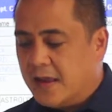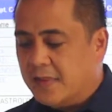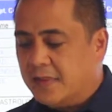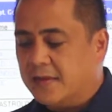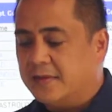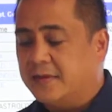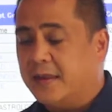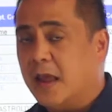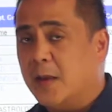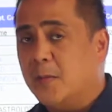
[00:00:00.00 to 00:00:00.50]

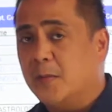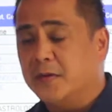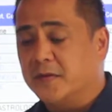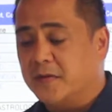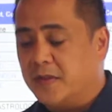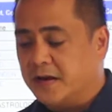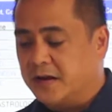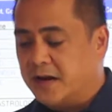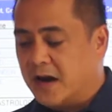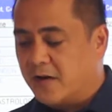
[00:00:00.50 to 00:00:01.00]
The table
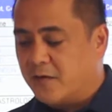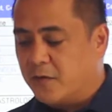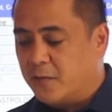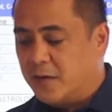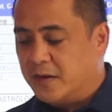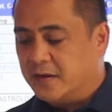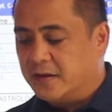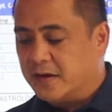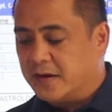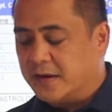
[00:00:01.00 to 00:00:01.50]
of the
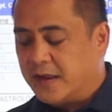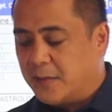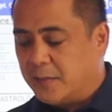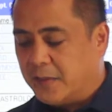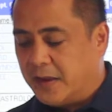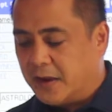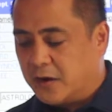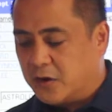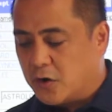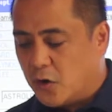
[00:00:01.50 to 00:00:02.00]
government can
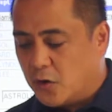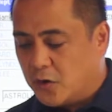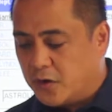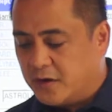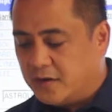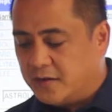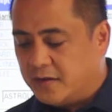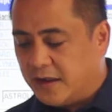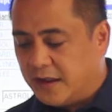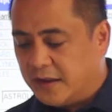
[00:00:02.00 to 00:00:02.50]
be
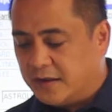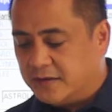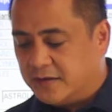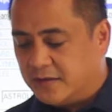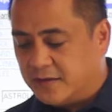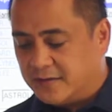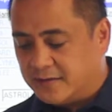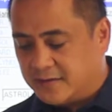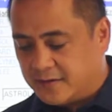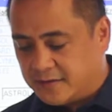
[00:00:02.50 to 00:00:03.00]
encoded into
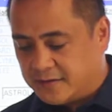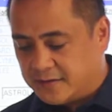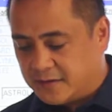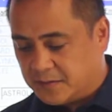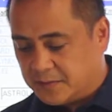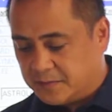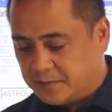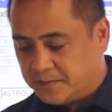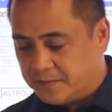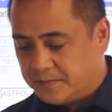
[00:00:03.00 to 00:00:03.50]
the
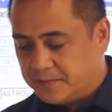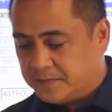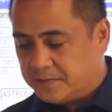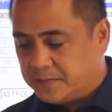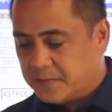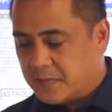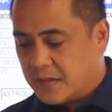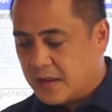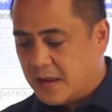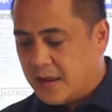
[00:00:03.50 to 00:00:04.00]
system.
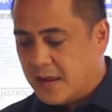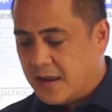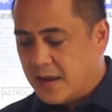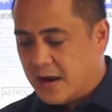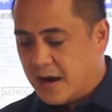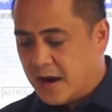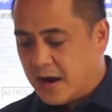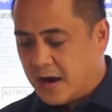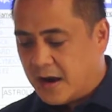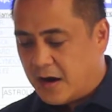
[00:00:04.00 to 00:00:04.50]

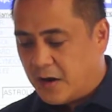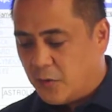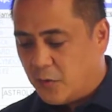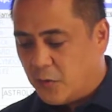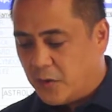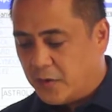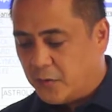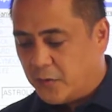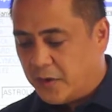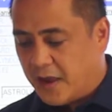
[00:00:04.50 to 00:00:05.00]

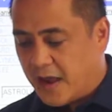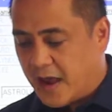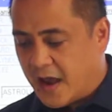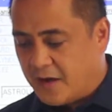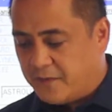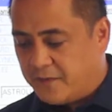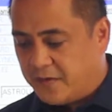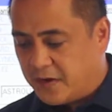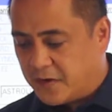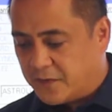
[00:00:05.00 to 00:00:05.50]
What we
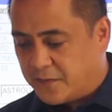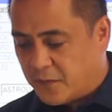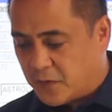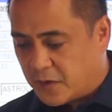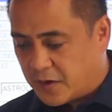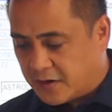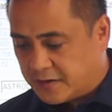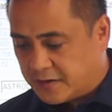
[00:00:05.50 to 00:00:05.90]
have here, for